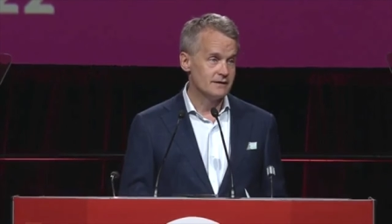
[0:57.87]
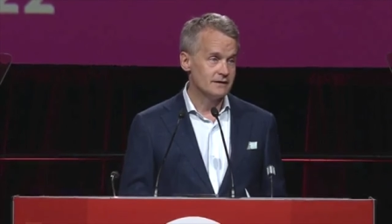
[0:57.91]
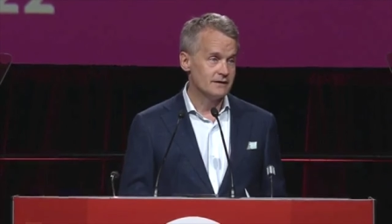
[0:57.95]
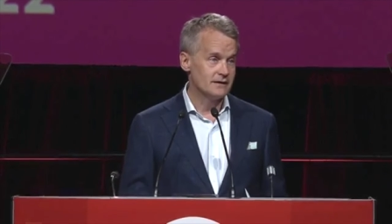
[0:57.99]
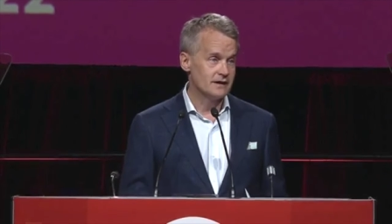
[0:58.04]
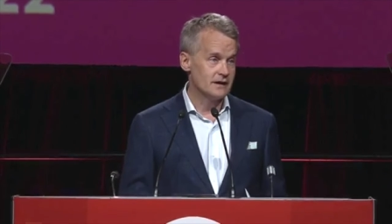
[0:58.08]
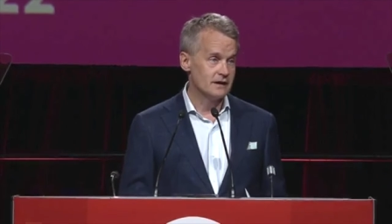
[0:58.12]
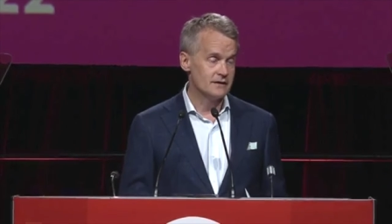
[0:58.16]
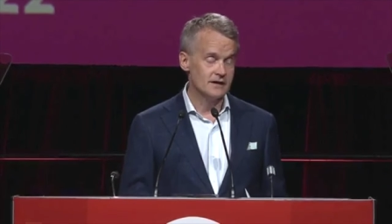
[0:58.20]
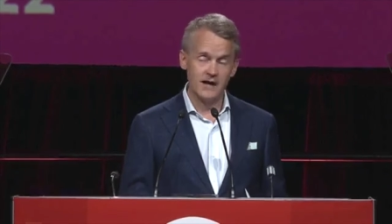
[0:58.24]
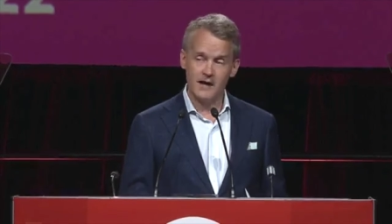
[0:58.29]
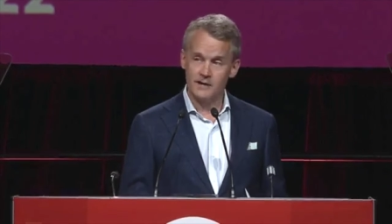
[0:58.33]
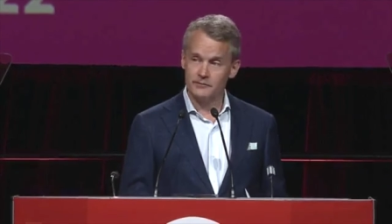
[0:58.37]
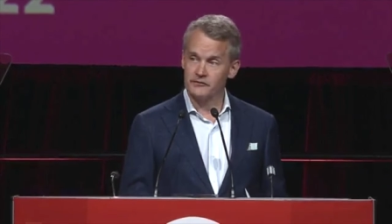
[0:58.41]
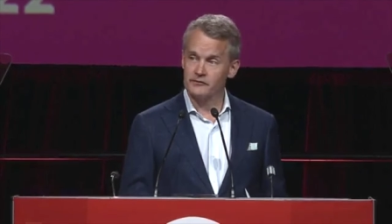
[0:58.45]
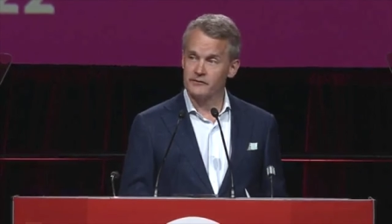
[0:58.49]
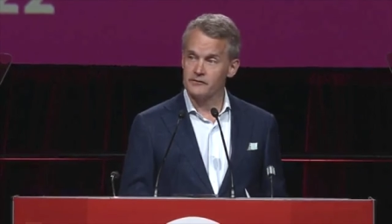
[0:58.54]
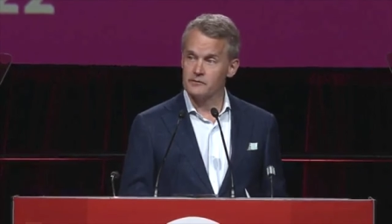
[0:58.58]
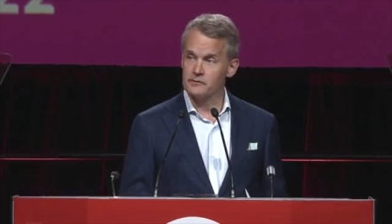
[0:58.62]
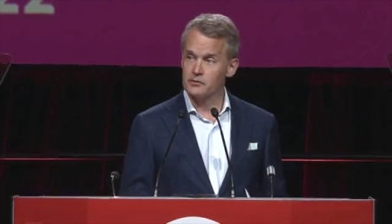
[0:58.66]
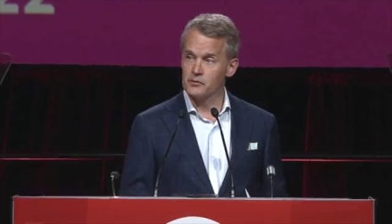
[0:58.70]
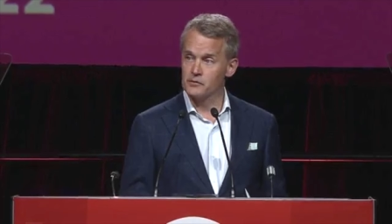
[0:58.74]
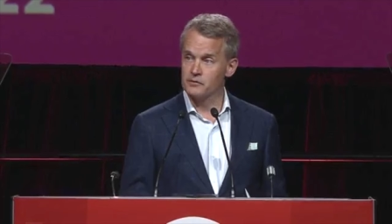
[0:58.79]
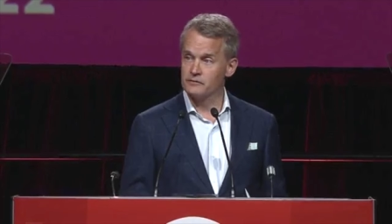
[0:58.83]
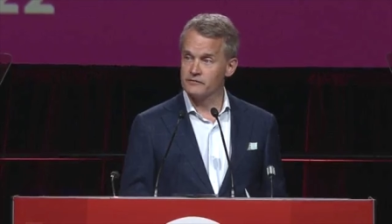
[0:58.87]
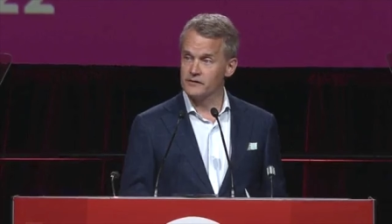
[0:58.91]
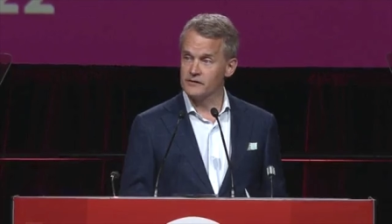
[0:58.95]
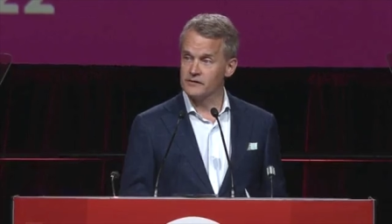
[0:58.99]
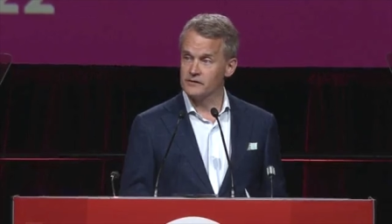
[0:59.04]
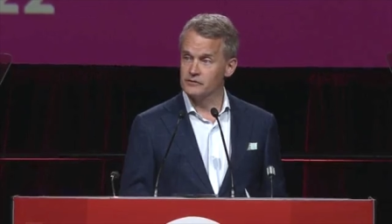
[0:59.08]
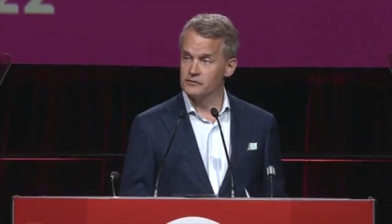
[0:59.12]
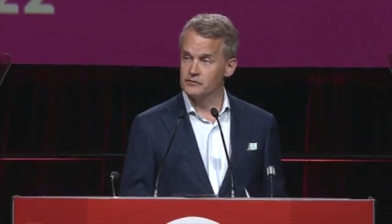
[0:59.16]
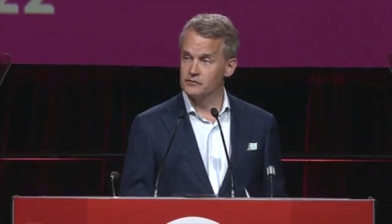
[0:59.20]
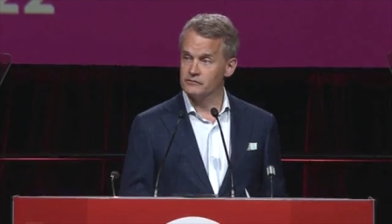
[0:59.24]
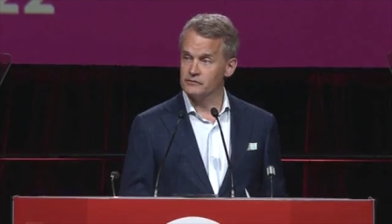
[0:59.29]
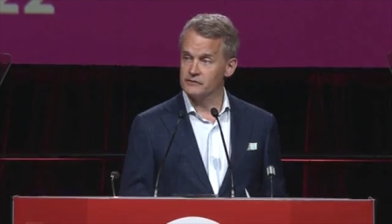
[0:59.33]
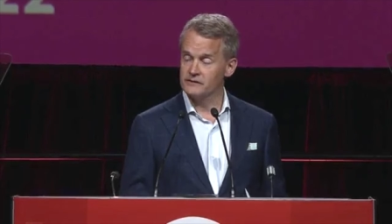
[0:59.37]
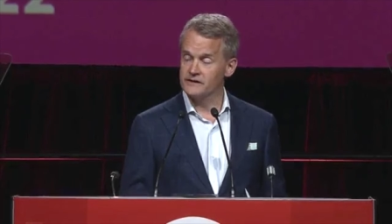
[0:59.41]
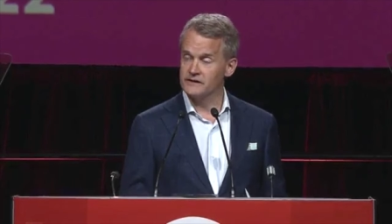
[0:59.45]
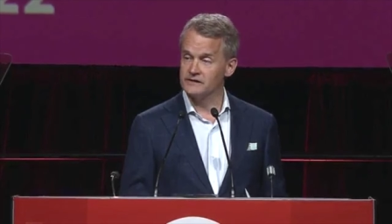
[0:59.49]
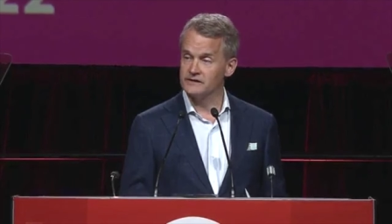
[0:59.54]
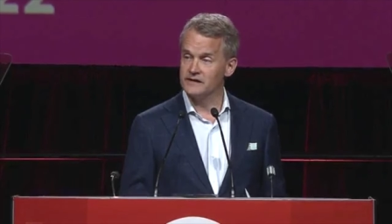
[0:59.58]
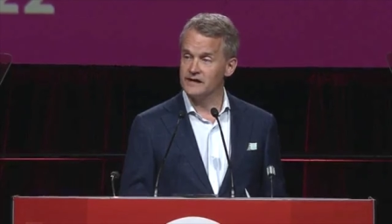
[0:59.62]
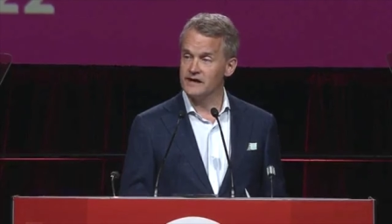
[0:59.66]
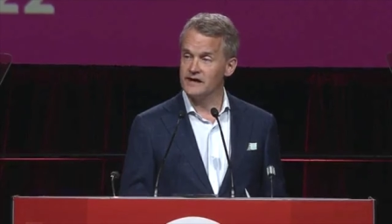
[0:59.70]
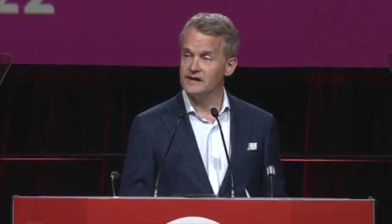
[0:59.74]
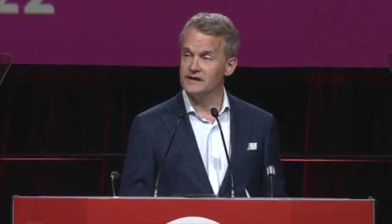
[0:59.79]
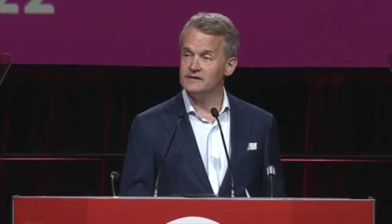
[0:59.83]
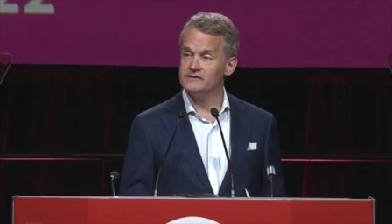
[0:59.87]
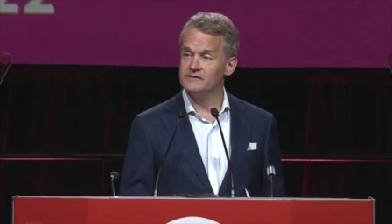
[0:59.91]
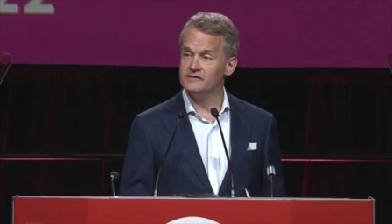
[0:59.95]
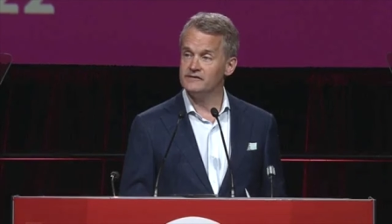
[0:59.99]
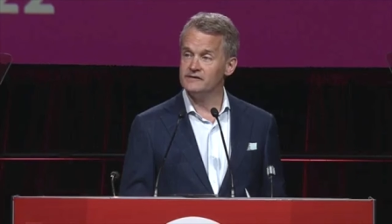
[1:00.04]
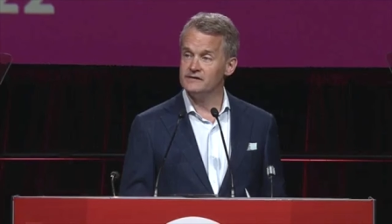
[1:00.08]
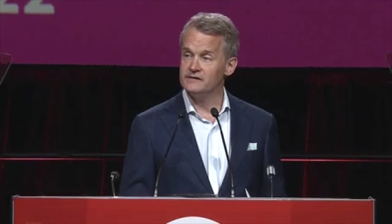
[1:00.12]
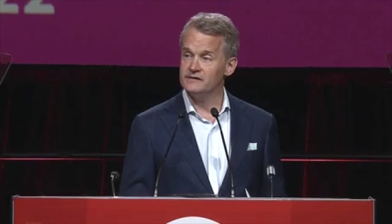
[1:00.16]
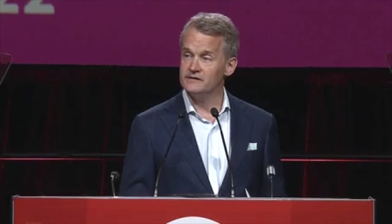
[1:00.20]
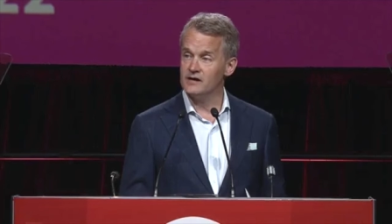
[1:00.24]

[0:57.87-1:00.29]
collapsed in the Port of Vancouver, killing 18